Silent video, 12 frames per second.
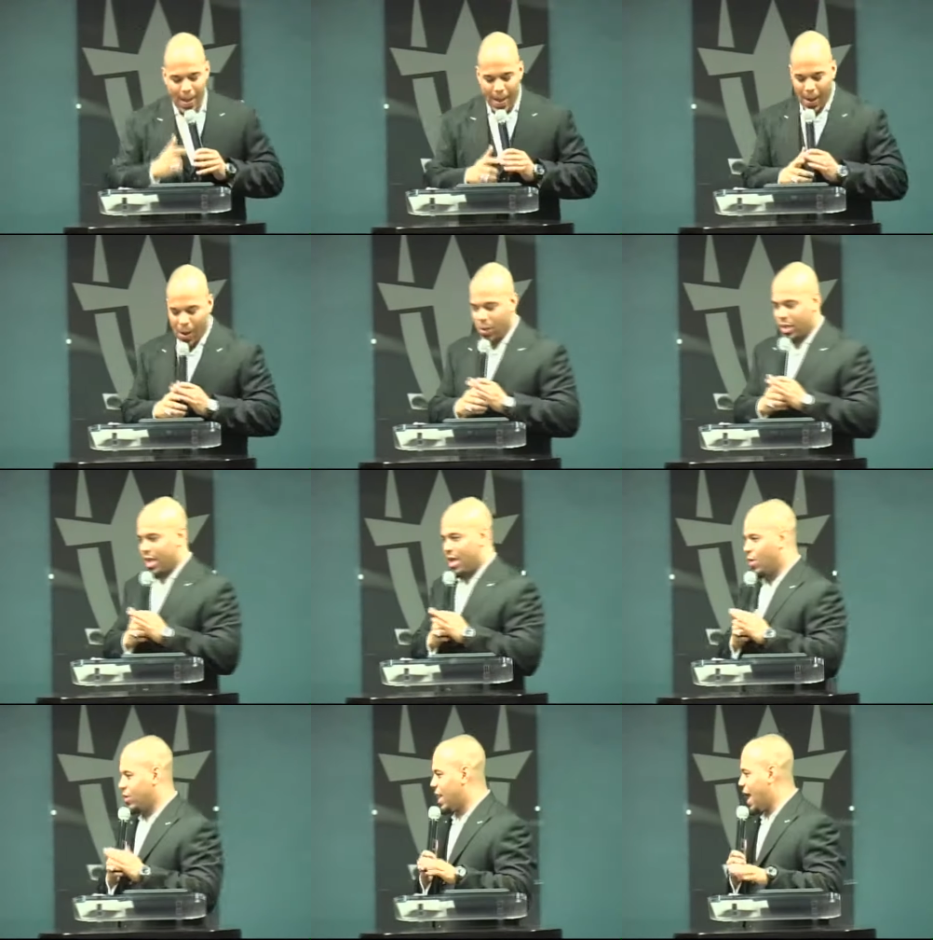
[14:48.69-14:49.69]
Oh, okay,
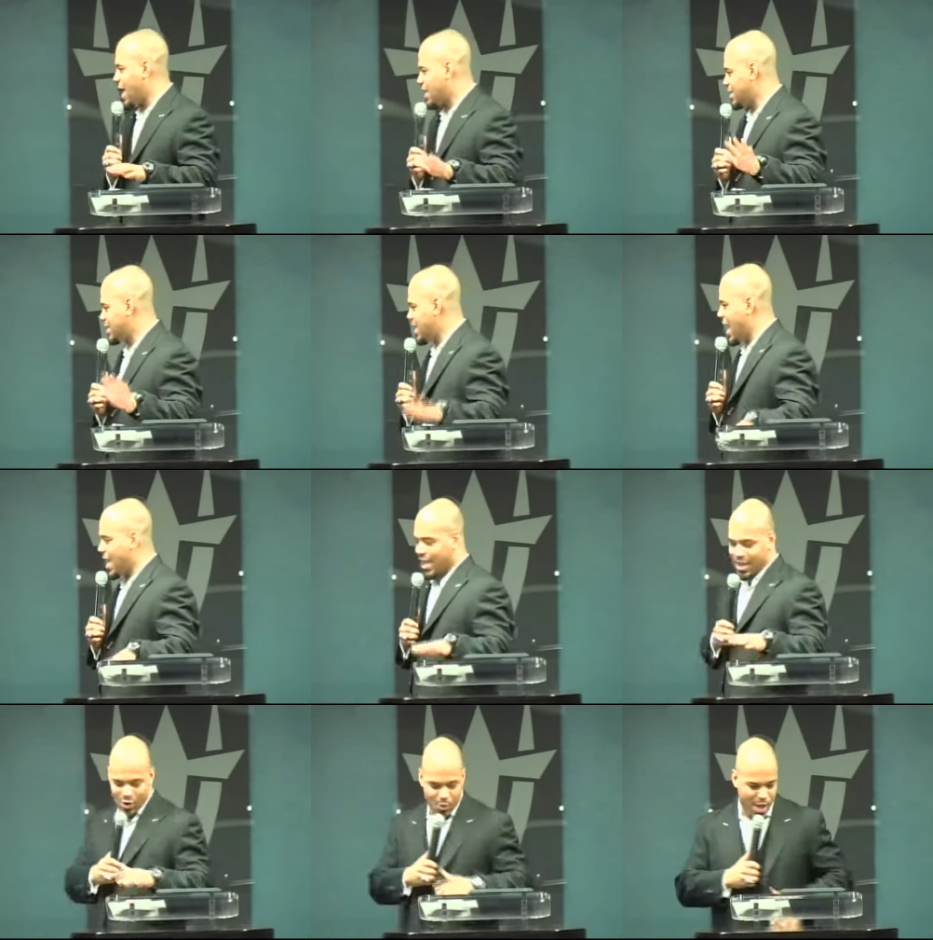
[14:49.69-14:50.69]
okay, I can see I ain't
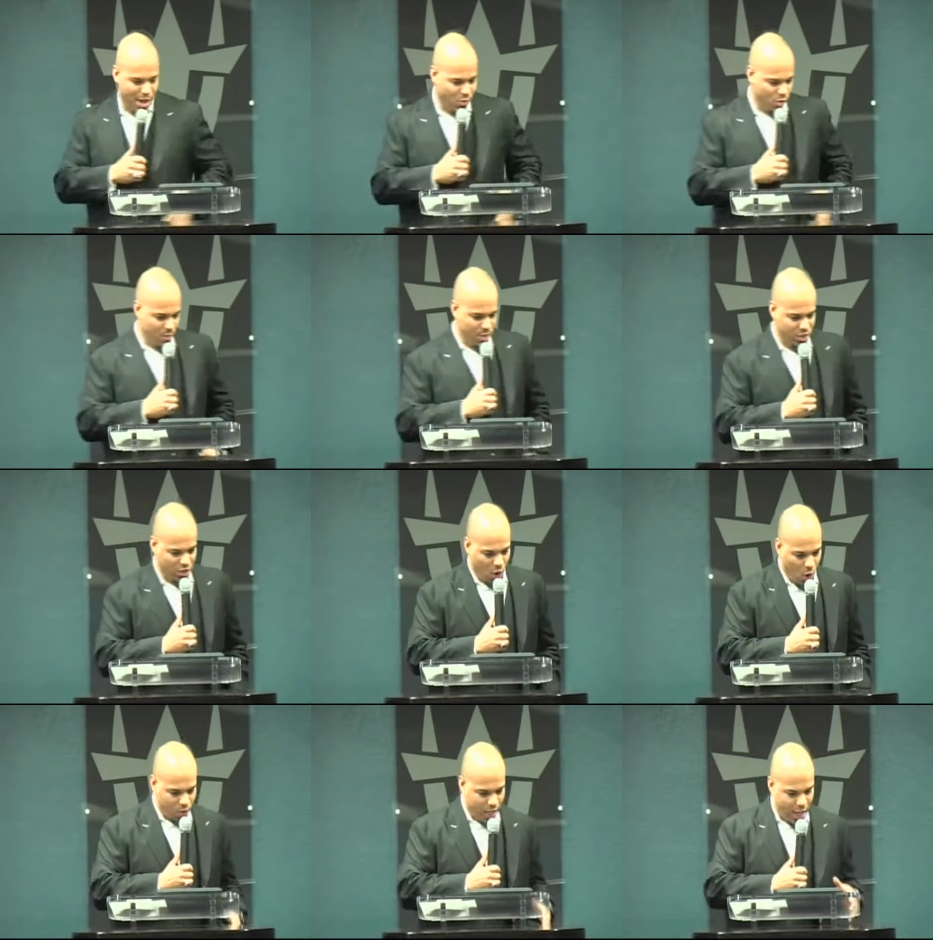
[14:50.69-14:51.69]
got nobody with me. So,
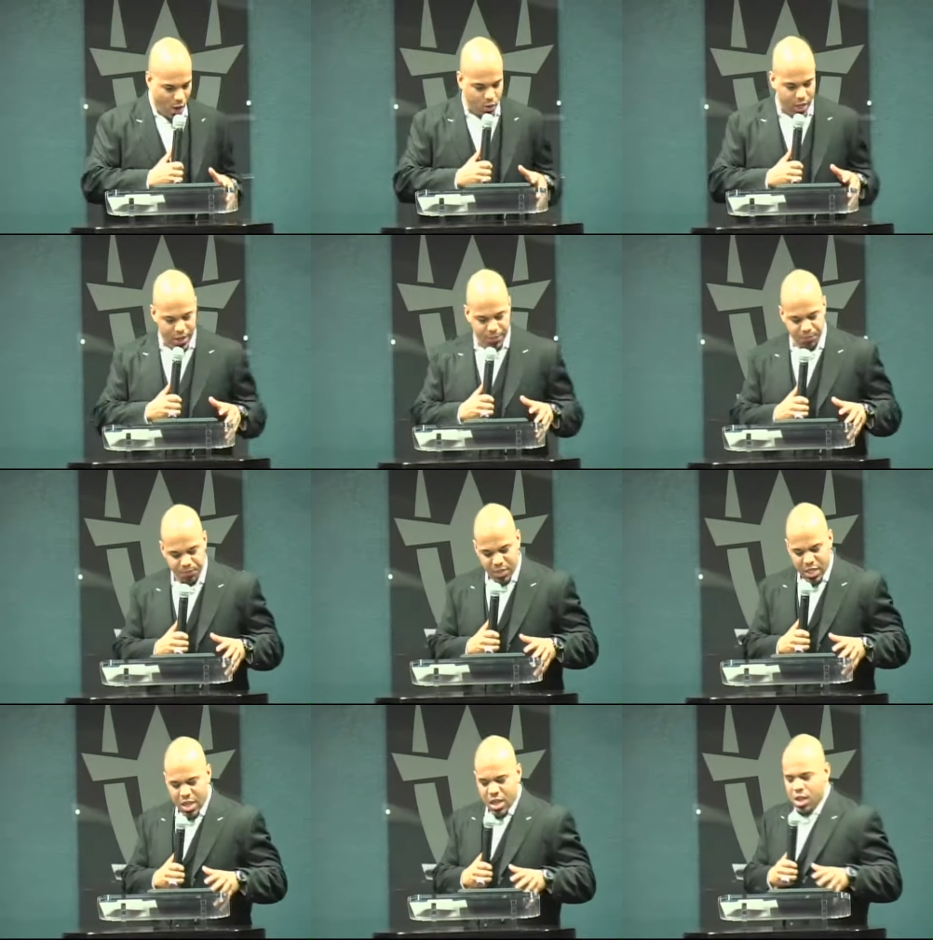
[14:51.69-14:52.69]
okay, okay.
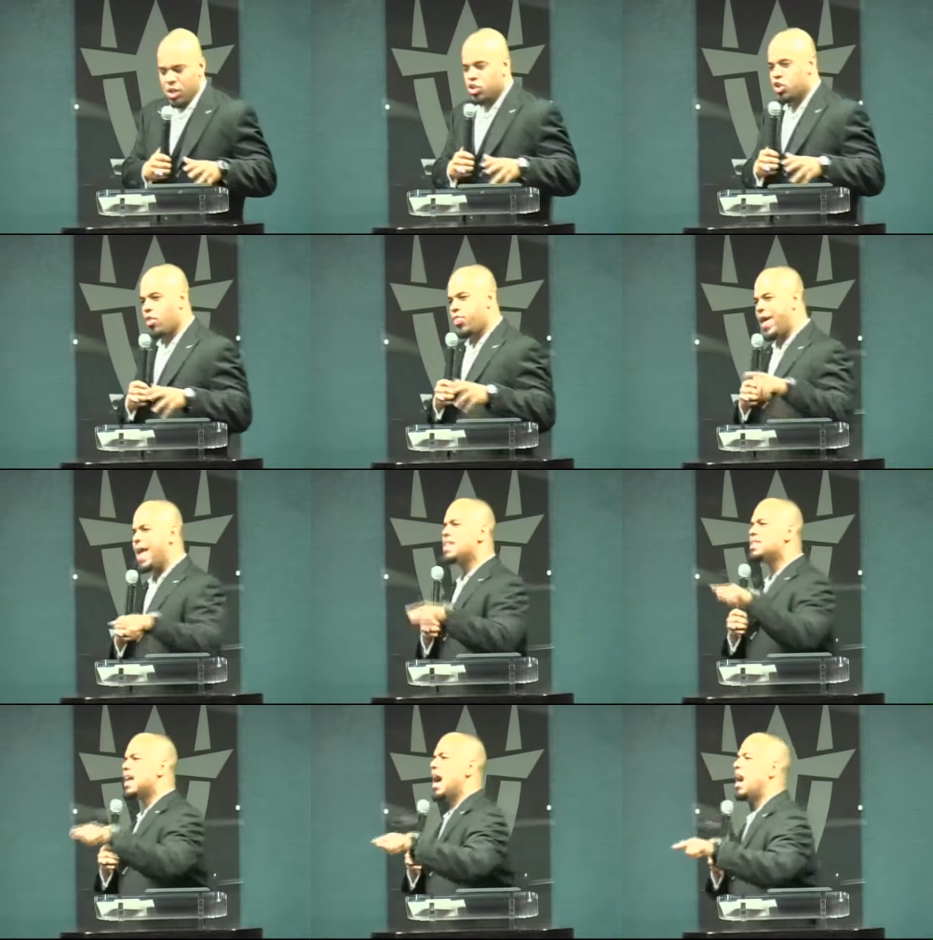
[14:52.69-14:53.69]
So
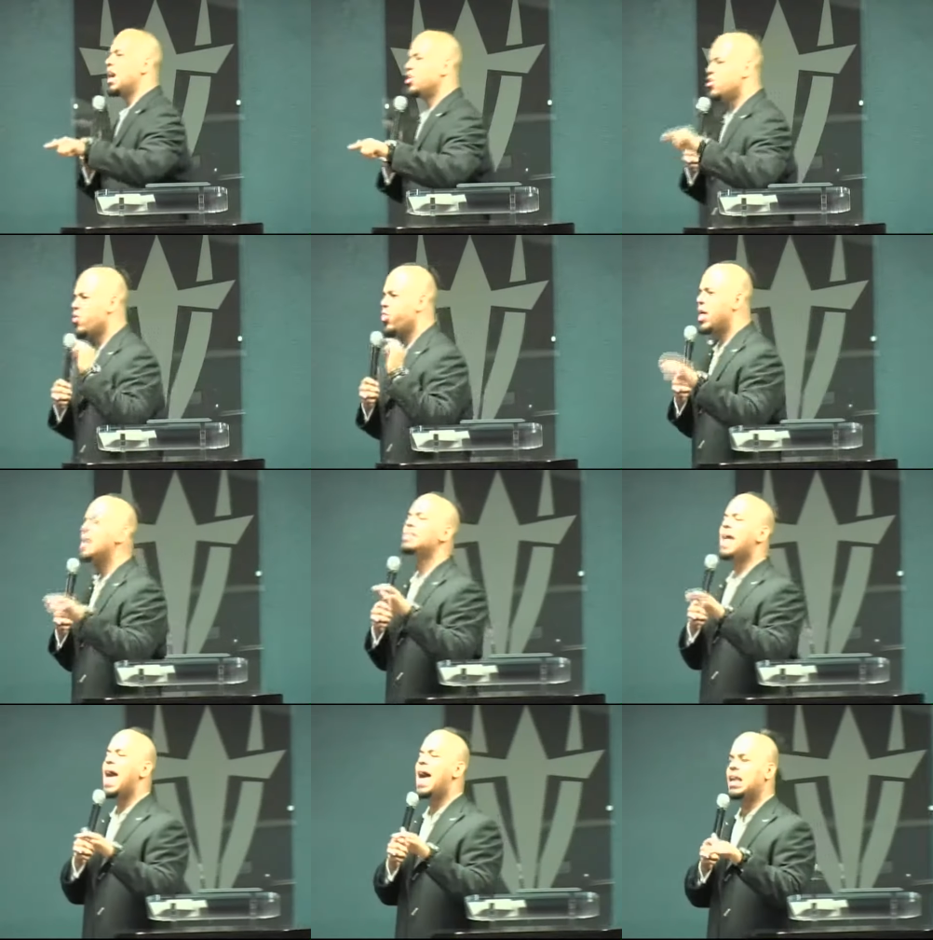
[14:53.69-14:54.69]
then, God, you think
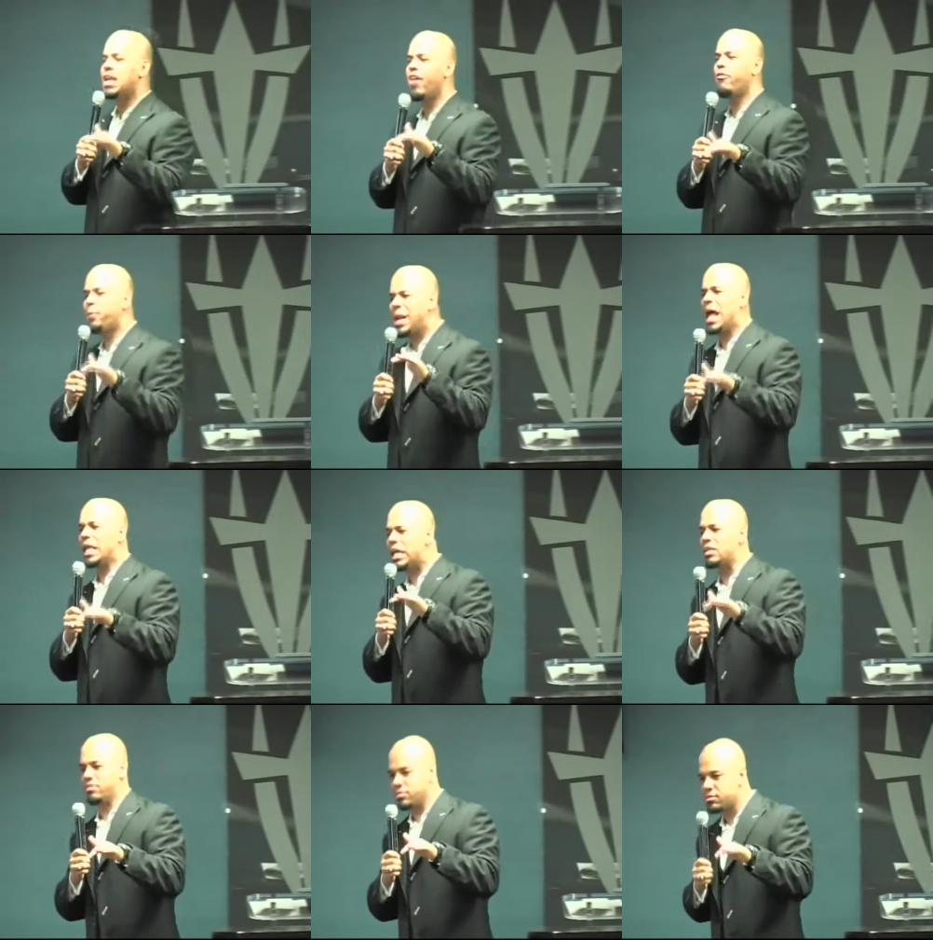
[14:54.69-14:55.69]
they had enough blocking.